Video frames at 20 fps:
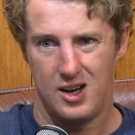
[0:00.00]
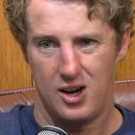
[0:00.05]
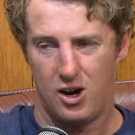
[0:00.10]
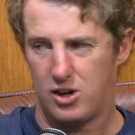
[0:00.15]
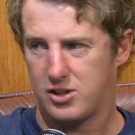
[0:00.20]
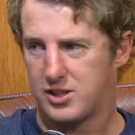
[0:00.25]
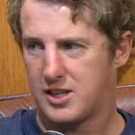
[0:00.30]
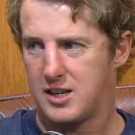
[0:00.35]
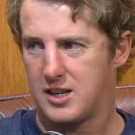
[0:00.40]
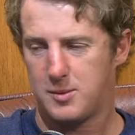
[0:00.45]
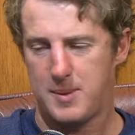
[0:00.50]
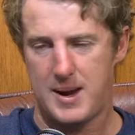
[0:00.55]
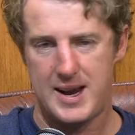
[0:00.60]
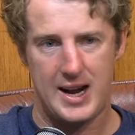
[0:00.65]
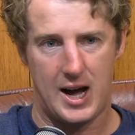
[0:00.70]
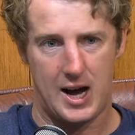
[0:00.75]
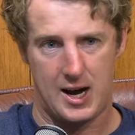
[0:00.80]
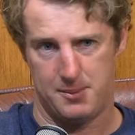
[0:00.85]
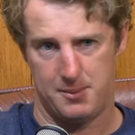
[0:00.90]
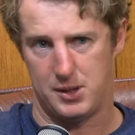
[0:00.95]
Hosking's been
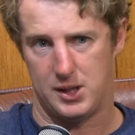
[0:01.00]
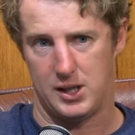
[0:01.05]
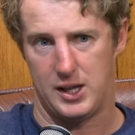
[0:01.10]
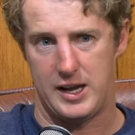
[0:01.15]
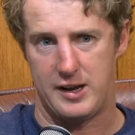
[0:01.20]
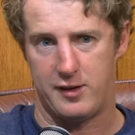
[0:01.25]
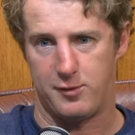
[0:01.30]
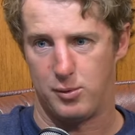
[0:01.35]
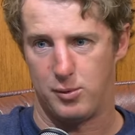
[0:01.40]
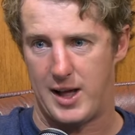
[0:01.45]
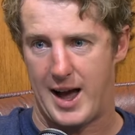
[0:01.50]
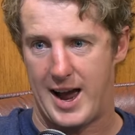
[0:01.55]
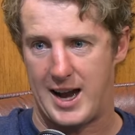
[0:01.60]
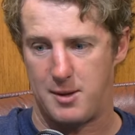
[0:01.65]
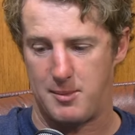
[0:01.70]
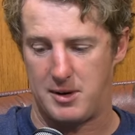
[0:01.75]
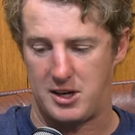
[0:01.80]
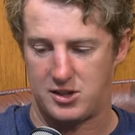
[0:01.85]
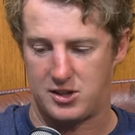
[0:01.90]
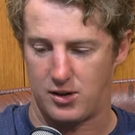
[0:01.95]
unbelievable
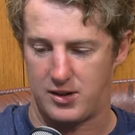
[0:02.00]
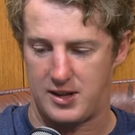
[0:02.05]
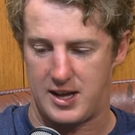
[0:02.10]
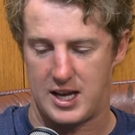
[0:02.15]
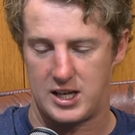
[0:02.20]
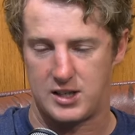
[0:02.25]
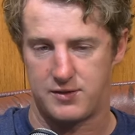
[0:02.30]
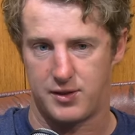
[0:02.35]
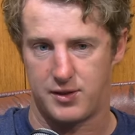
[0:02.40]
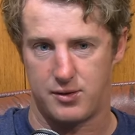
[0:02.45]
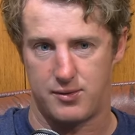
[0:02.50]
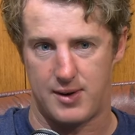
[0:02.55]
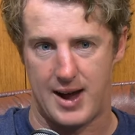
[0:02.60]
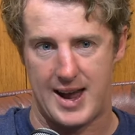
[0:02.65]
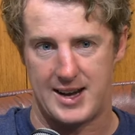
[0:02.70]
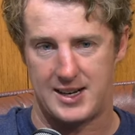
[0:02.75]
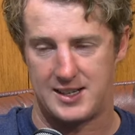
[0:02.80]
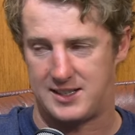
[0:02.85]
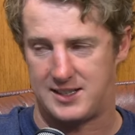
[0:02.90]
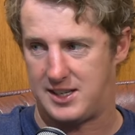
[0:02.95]
80 minutes on the edge for the
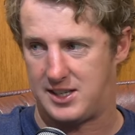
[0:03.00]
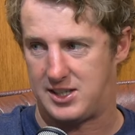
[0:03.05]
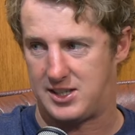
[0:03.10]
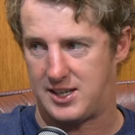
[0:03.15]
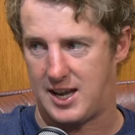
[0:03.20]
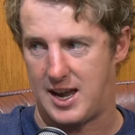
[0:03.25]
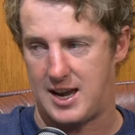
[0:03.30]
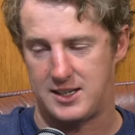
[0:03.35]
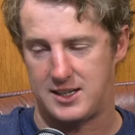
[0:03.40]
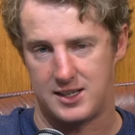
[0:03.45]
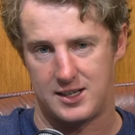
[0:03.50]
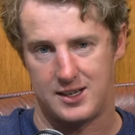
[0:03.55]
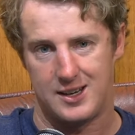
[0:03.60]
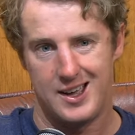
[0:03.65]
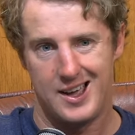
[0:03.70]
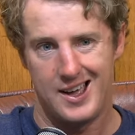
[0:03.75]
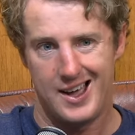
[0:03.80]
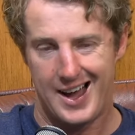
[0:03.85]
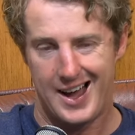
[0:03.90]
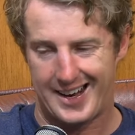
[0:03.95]
Raiders this season. Had a